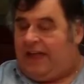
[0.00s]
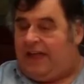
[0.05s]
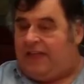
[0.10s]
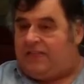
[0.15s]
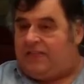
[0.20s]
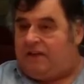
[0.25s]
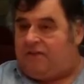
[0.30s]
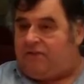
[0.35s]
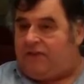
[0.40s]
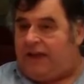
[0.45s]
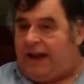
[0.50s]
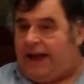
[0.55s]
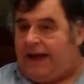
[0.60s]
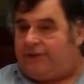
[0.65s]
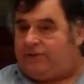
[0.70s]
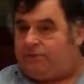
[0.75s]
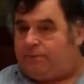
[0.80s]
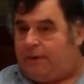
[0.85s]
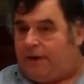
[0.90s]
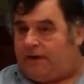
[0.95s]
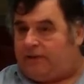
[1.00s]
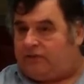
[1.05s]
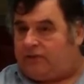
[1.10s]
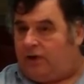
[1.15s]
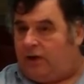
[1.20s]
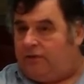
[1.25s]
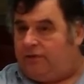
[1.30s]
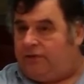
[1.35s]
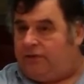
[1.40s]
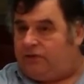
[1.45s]
in different
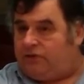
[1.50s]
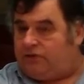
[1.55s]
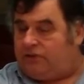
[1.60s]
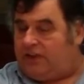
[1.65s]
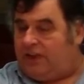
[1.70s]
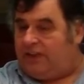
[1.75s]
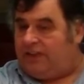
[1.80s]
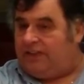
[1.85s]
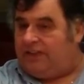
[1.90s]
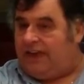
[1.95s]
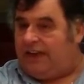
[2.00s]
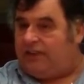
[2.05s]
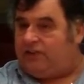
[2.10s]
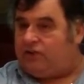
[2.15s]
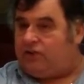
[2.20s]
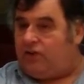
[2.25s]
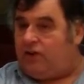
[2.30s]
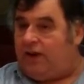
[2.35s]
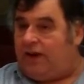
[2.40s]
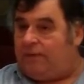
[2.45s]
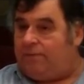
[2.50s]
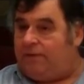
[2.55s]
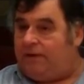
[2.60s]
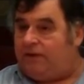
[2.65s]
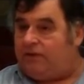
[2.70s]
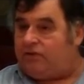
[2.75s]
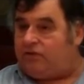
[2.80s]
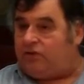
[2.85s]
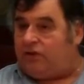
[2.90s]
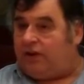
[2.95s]
aspects of his nature and
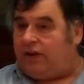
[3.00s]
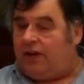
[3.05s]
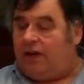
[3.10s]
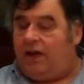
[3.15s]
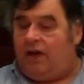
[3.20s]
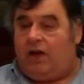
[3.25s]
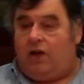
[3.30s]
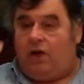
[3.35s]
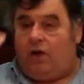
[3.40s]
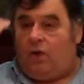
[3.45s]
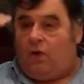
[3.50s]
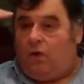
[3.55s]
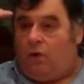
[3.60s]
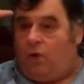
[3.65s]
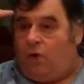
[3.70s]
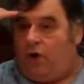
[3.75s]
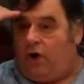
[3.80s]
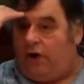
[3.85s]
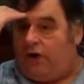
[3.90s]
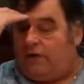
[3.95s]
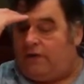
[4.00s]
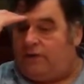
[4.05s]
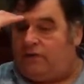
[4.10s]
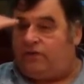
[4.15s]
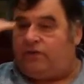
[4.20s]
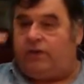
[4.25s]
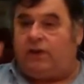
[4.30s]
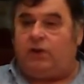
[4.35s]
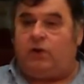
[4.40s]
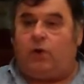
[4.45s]
ministry. Oil
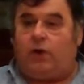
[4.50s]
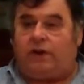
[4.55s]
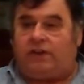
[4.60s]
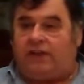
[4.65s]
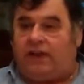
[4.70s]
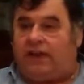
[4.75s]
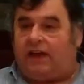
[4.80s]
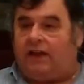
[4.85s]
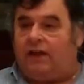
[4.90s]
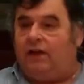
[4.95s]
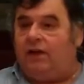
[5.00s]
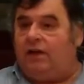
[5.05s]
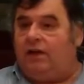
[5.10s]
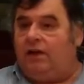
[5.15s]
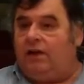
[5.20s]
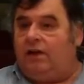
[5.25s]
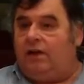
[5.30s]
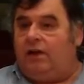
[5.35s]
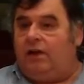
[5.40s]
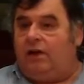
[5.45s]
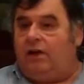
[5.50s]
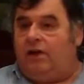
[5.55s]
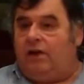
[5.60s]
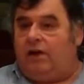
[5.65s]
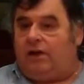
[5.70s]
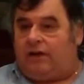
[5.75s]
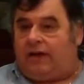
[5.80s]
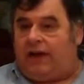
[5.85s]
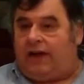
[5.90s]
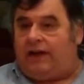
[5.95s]
is the anointing.
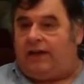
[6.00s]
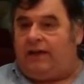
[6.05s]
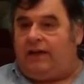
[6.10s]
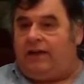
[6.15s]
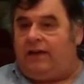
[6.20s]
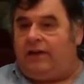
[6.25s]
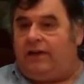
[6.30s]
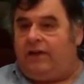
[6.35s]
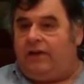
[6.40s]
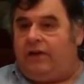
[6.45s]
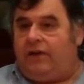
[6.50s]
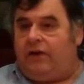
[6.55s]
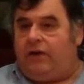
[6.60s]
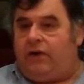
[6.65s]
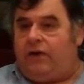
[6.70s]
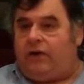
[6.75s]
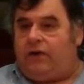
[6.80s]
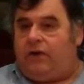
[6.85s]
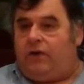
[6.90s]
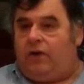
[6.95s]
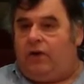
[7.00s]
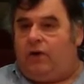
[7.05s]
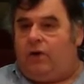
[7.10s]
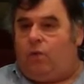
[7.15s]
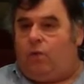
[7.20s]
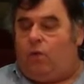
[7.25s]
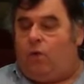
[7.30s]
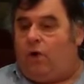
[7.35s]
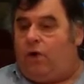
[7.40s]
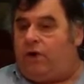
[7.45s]
Okay?
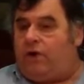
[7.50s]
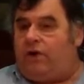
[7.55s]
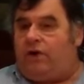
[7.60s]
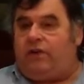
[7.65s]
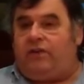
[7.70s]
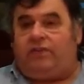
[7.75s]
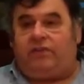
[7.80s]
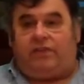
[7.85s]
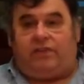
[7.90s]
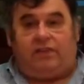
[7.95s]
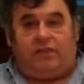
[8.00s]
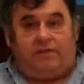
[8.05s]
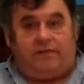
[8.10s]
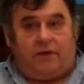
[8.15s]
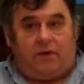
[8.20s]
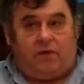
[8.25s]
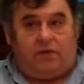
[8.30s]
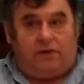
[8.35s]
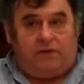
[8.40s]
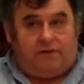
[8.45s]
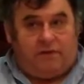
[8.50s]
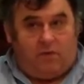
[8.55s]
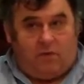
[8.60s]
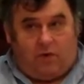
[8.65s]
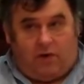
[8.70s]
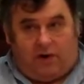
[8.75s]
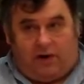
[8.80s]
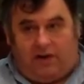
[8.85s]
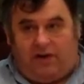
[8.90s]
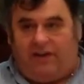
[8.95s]
Water, the living, living
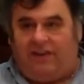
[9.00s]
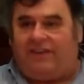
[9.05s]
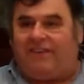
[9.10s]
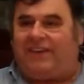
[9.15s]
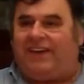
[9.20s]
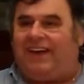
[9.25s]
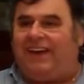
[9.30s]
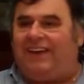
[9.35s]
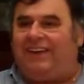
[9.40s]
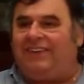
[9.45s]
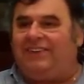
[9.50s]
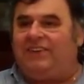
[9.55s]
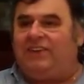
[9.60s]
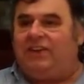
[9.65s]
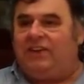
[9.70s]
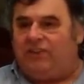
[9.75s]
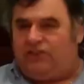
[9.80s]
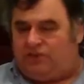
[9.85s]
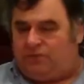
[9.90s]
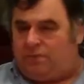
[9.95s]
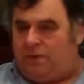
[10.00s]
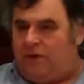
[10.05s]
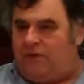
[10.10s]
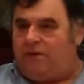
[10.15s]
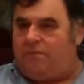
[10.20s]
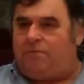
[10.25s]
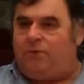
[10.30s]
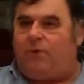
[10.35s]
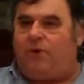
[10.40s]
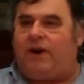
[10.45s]
water, okay.
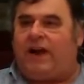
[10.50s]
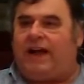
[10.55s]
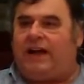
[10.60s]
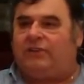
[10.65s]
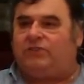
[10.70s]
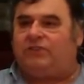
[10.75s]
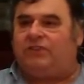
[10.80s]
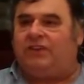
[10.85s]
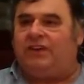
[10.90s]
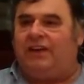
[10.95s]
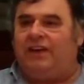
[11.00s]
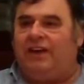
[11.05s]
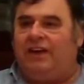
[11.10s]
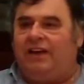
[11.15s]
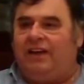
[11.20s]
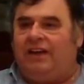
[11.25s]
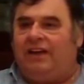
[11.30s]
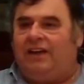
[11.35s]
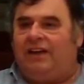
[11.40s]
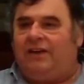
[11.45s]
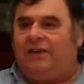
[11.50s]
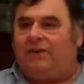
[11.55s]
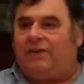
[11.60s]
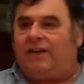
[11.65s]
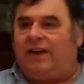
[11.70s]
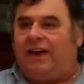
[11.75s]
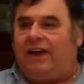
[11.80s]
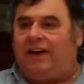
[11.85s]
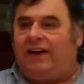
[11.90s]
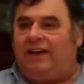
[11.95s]
Spirit poured out,
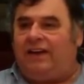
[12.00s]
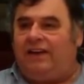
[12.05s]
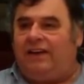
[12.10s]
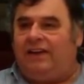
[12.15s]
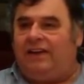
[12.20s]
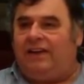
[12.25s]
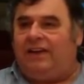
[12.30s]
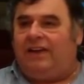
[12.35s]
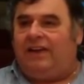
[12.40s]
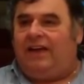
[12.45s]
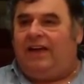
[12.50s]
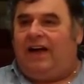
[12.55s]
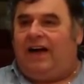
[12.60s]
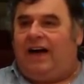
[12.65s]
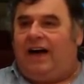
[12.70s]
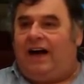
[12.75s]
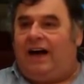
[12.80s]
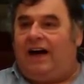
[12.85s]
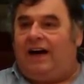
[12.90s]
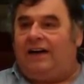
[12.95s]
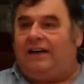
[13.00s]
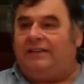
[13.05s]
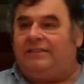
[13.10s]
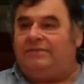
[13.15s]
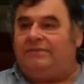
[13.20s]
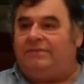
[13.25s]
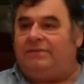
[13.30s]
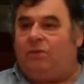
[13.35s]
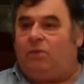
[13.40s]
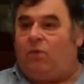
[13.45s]
okay.
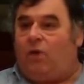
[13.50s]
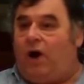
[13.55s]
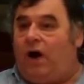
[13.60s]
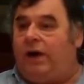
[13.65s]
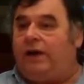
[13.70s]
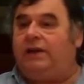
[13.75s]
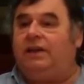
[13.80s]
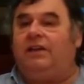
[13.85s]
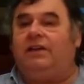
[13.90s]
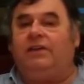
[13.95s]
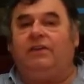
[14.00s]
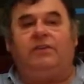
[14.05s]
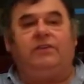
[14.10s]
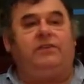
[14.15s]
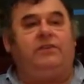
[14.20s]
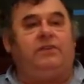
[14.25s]
Uh, wine,